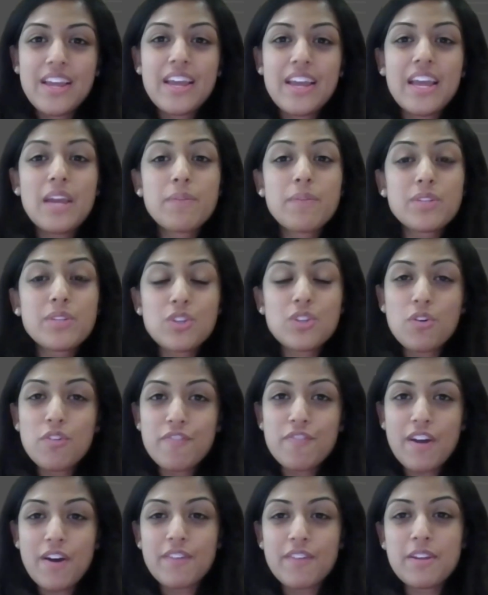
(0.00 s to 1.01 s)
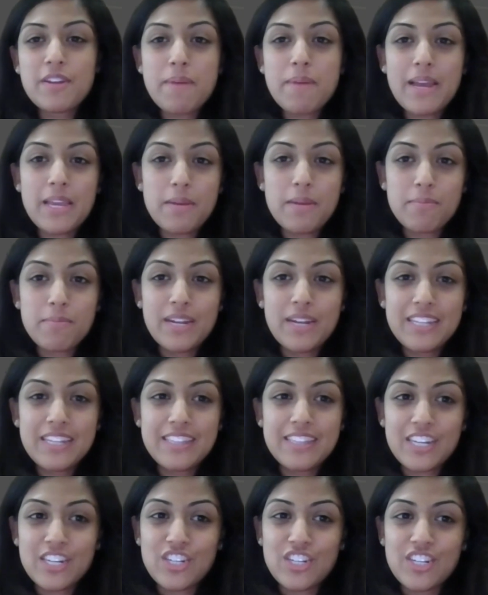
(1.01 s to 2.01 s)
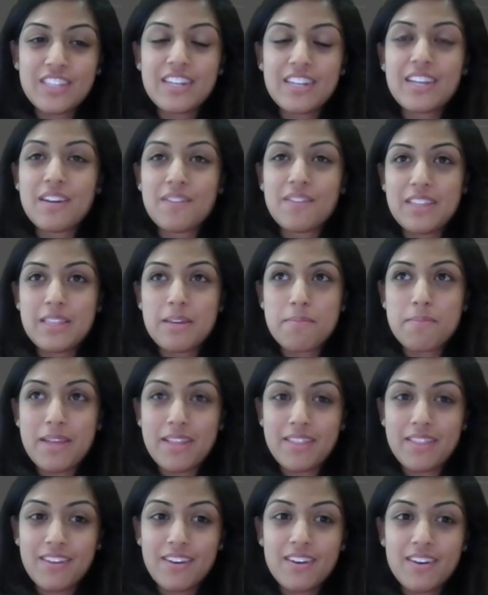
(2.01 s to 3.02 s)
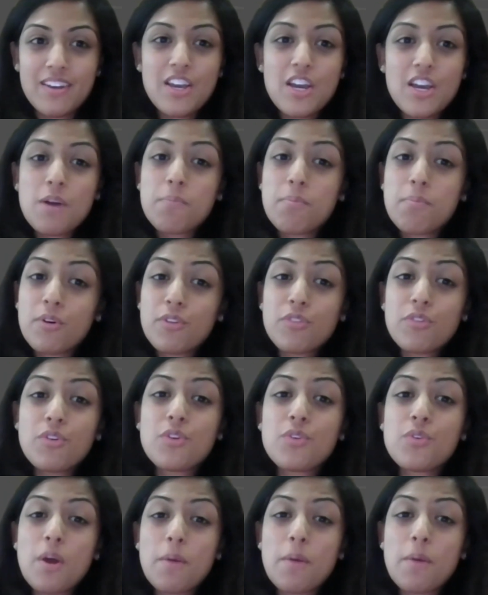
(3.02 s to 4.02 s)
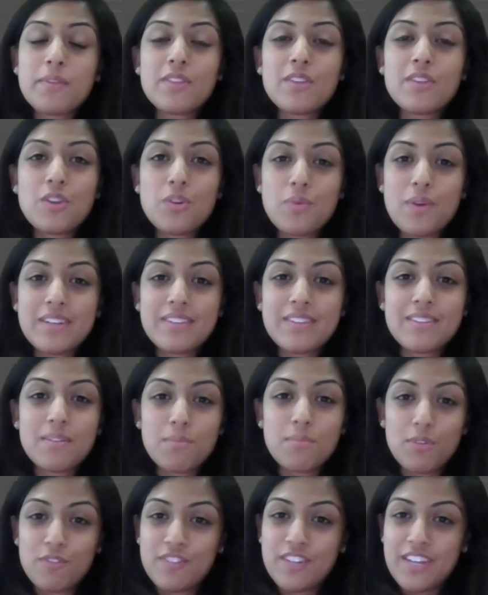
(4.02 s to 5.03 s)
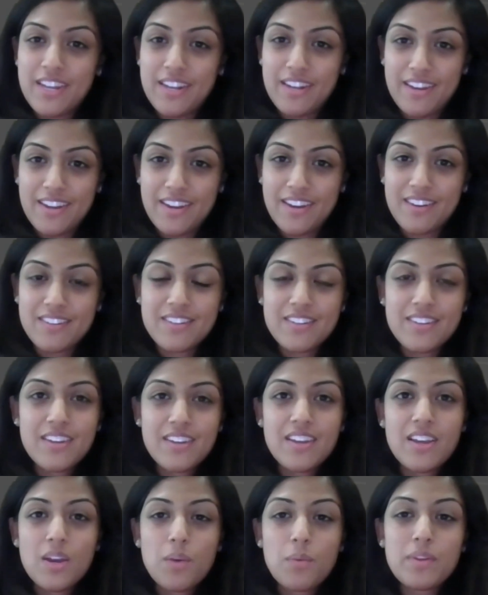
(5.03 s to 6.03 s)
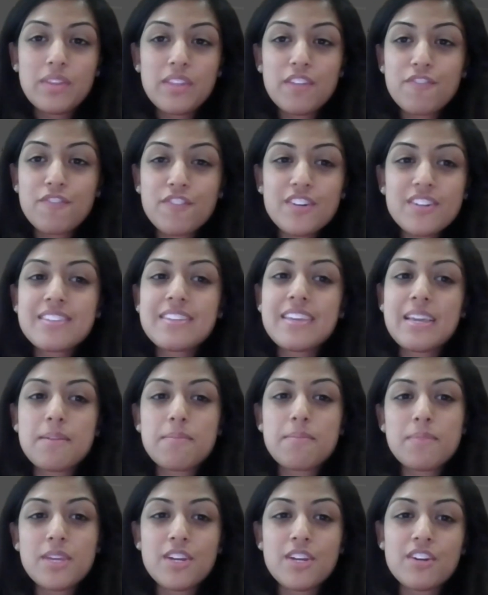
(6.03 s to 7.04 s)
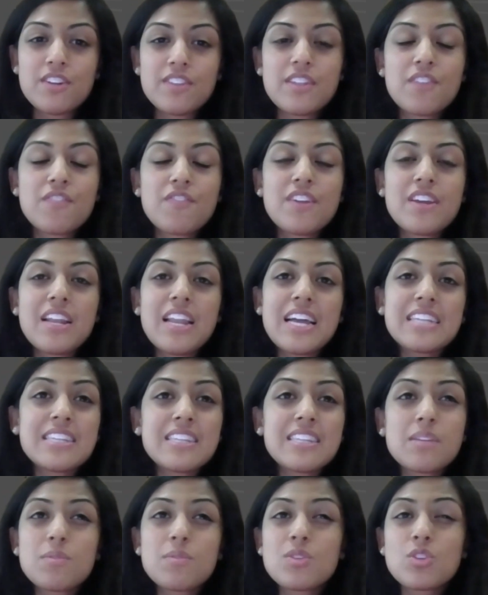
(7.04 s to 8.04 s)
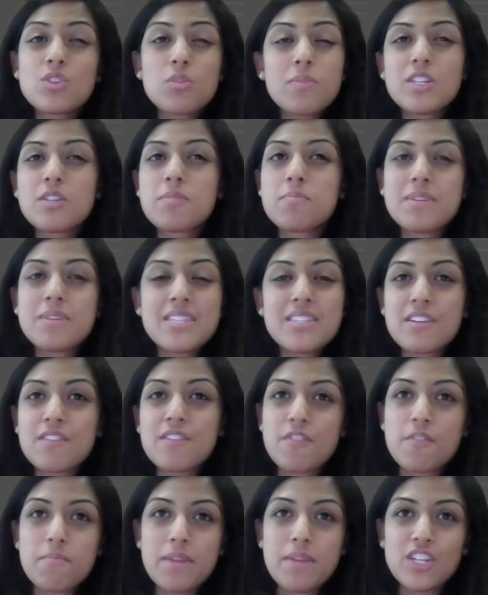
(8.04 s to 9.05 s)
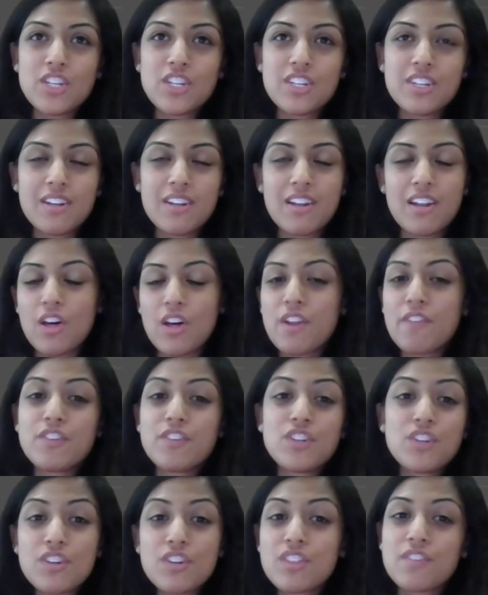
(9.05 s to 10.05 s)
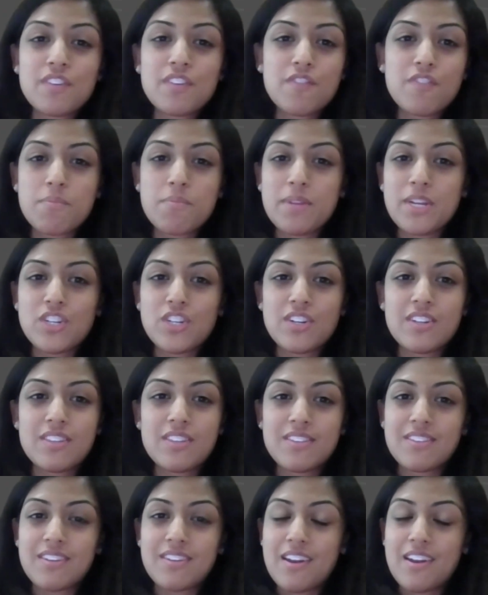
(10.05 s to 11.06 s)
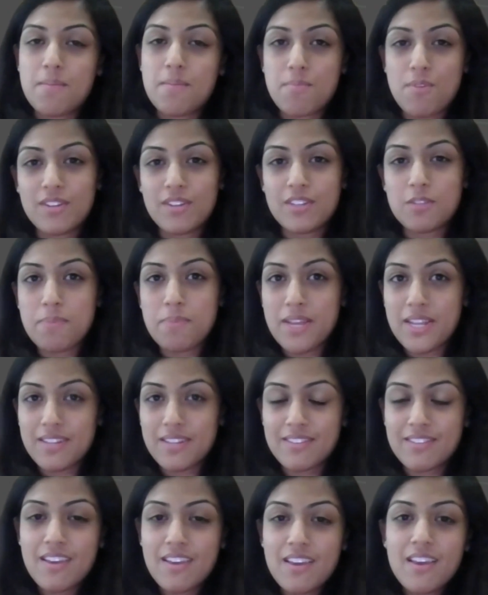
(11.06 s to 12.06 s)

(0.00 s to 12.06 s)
It was co-founded by Kimberly Dixit and Kavita Mehta, both who grew up in the US and moved to India. When they first came here, they realized that there was so much misinformation and a lot of dearth of information in the study abroad space.